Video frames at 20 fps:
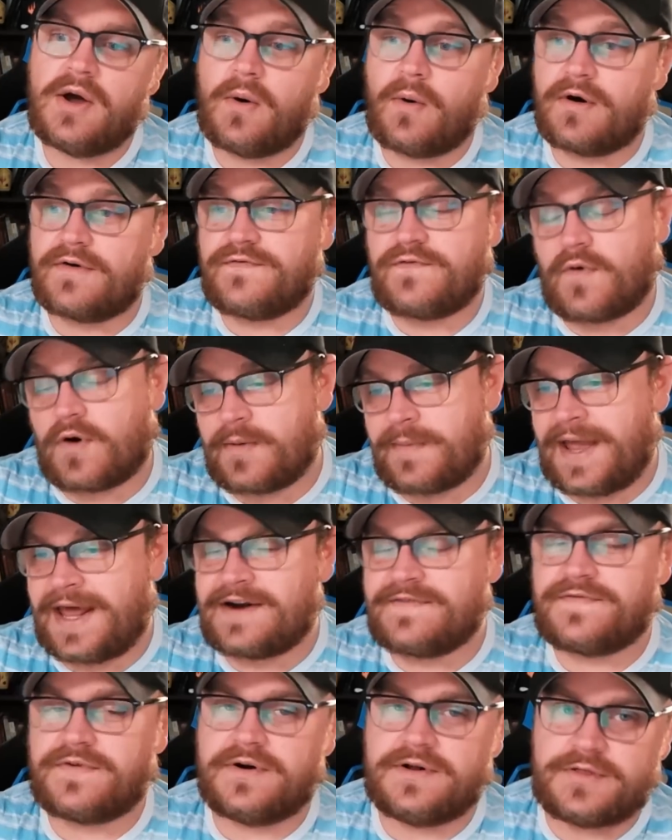or 4
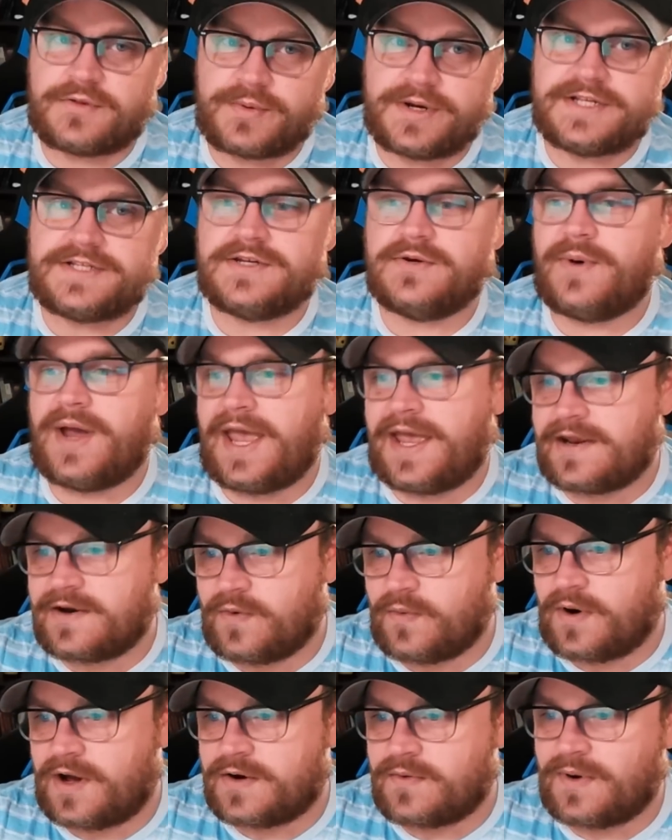mana for a 3/2 and
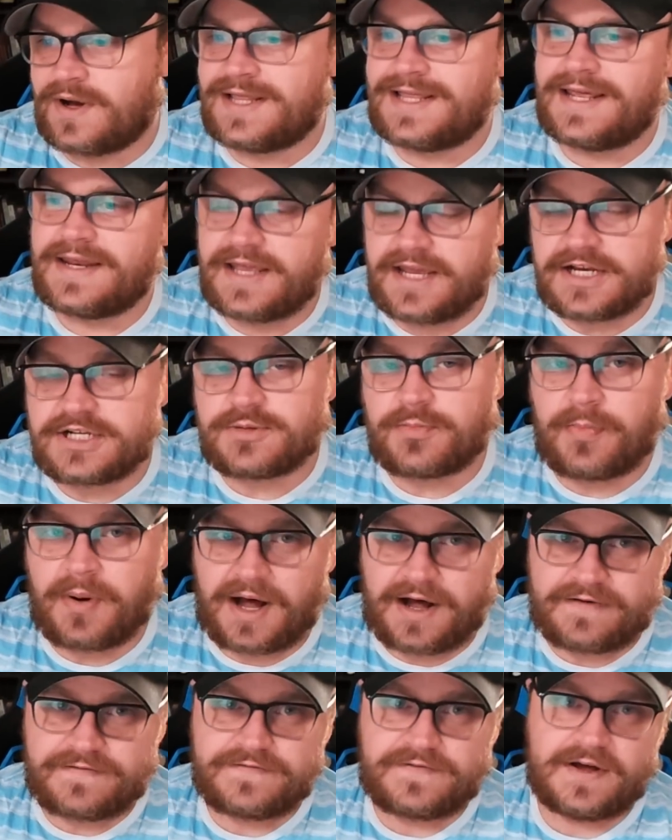a 1/1 that each
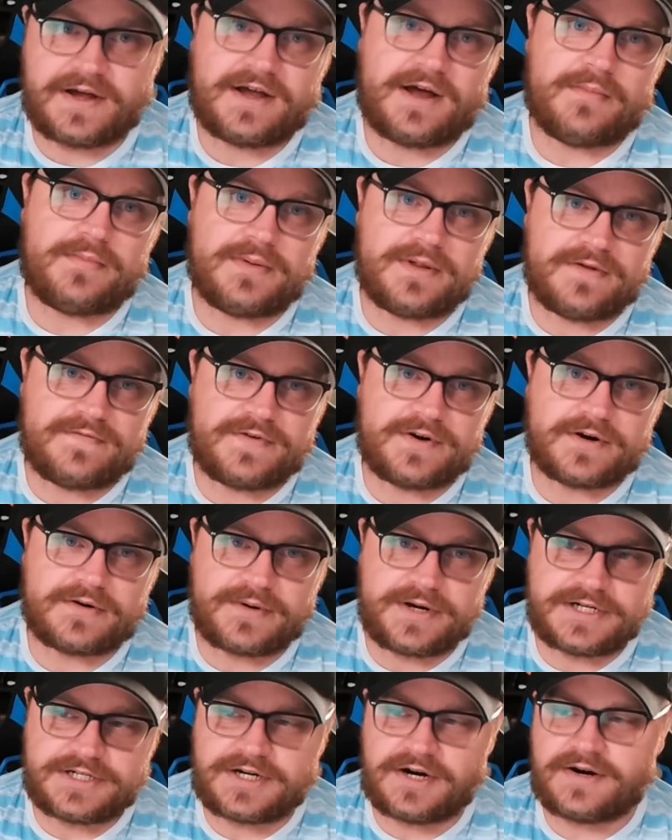buff a couple of your
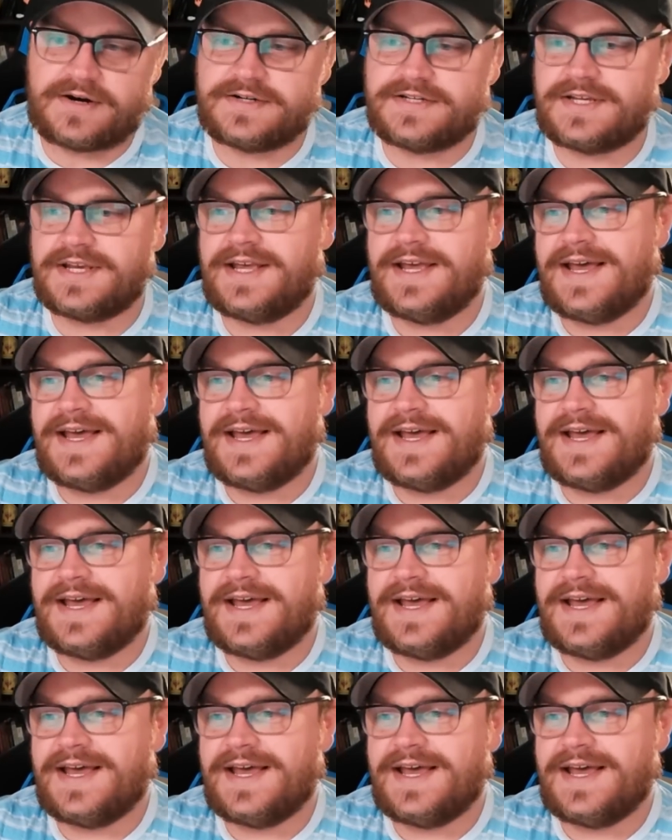creatures.